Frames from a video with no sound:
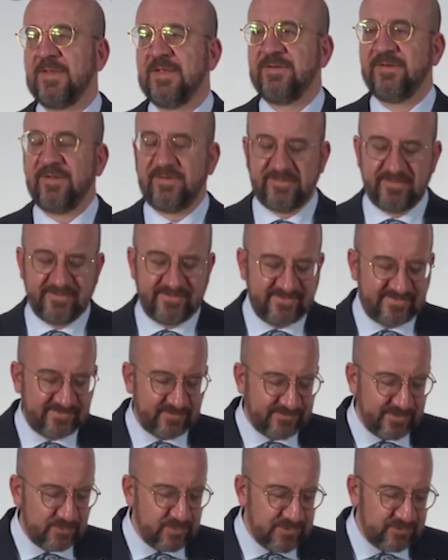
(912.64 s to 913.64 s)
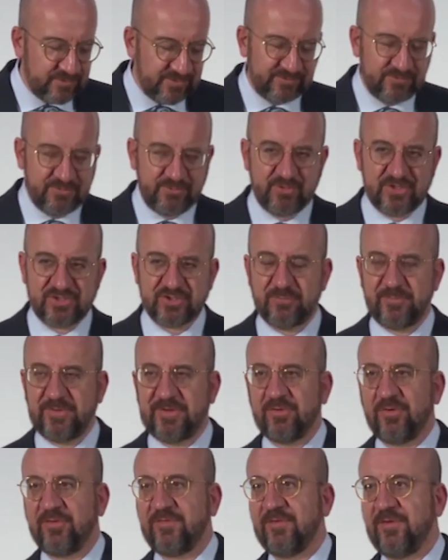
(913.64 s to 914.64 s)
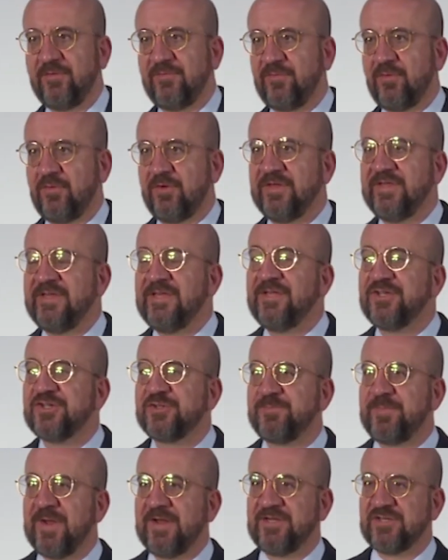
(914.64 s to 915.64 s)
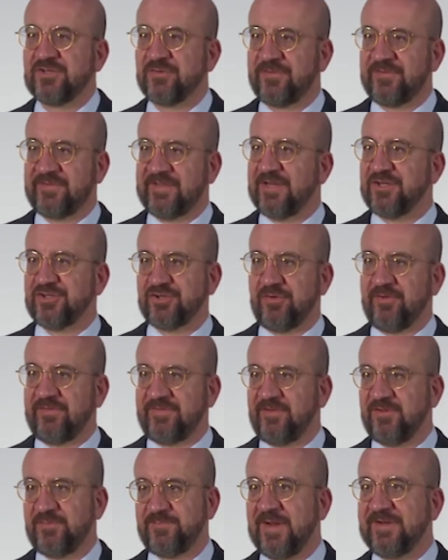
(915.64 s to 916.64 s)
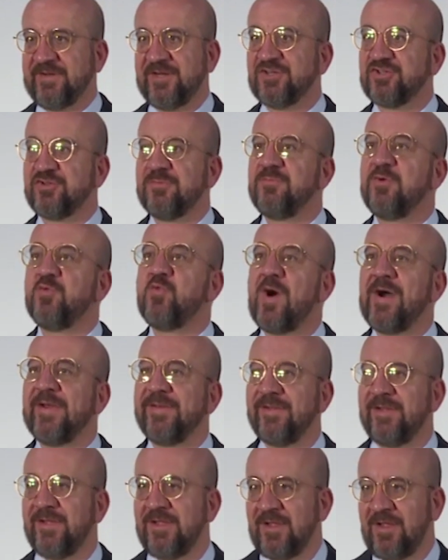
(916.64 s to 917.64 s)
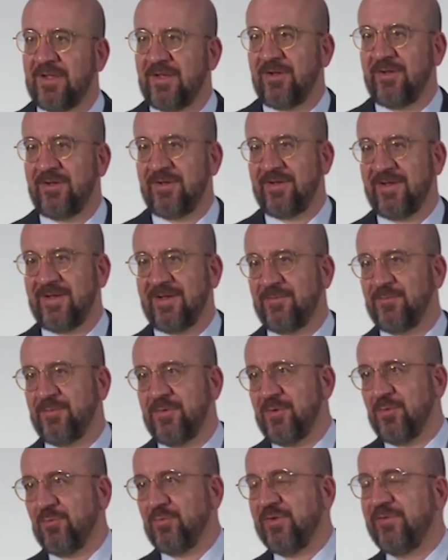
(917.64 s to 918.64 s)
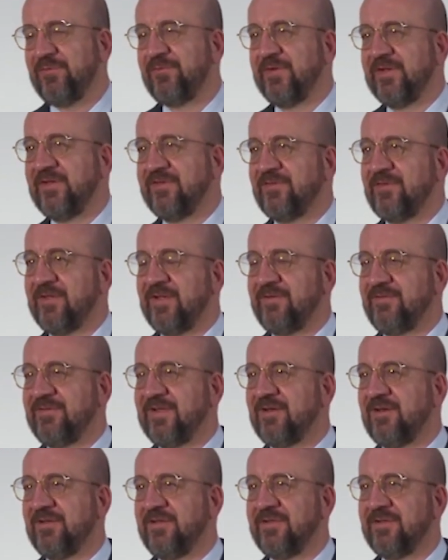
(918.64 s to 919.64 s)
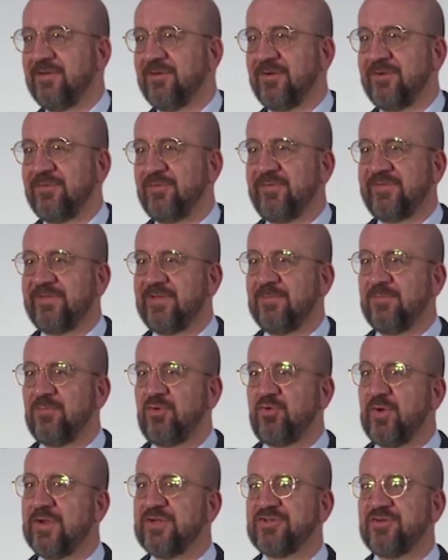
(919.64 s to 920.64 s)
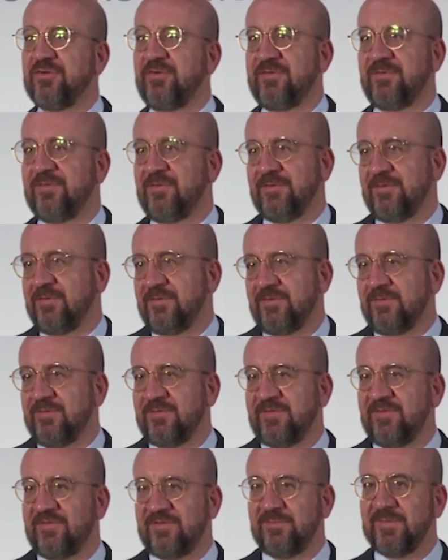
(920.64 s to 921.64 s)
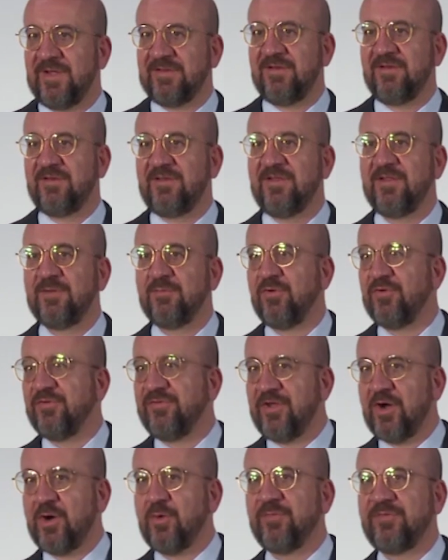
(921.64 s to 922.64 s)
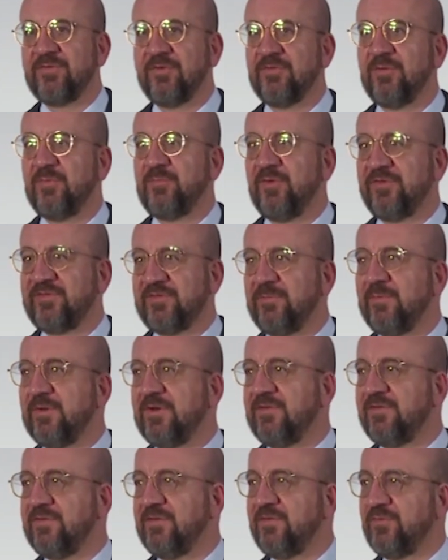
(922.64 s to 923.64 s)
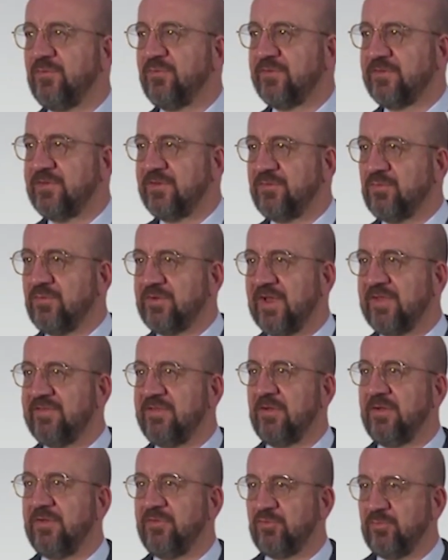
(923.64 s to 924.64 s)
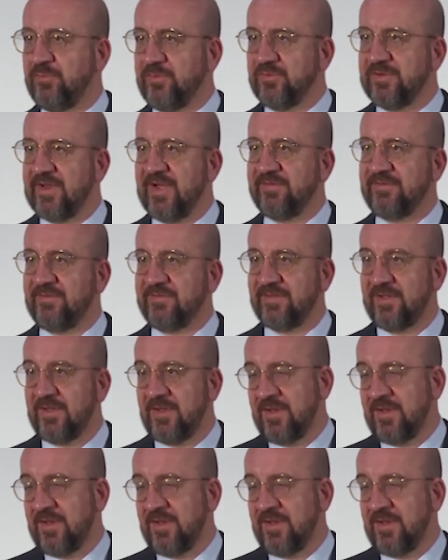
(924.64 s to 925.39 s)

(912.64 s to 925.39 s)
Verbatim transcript: This is a very interesting question because uh, for each package of sanctions, since package number one, uh, we faced exactly uh, the same questions. Uh, systematically, there were doubts on the possibility to stick together and to be united.